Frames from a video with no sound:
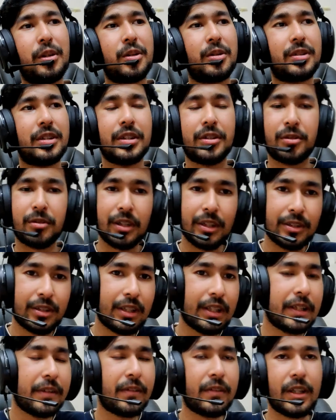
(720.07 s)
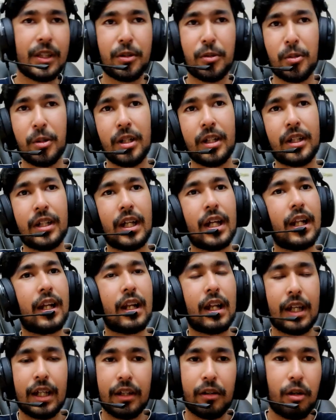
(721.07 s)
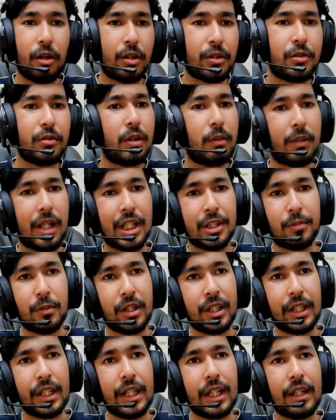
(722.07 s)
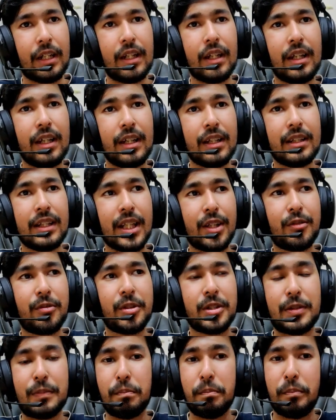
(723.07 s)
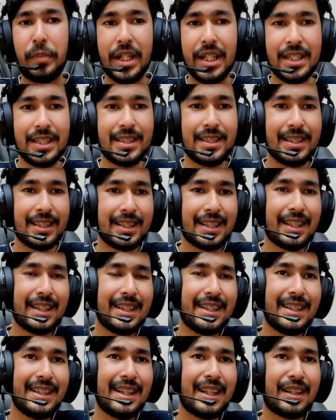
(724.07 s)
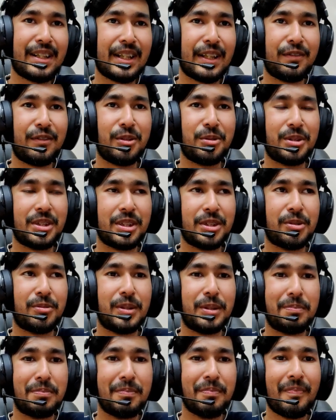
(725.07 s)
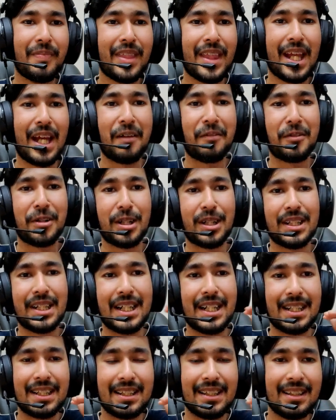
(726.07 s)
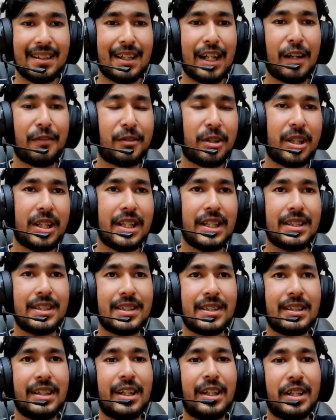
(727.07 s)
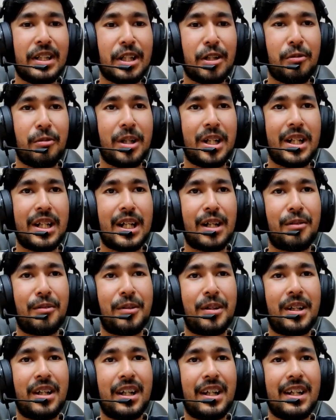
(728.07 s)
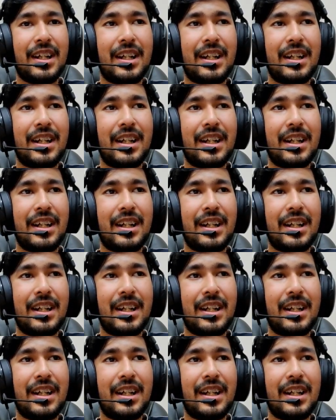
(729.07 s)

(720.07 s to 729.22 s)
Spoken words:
because it's Razor Leaf, he couldn't, and I got to a Blast Burn again. This was basically a Typhlosion sweep after that, after his Giratina went down.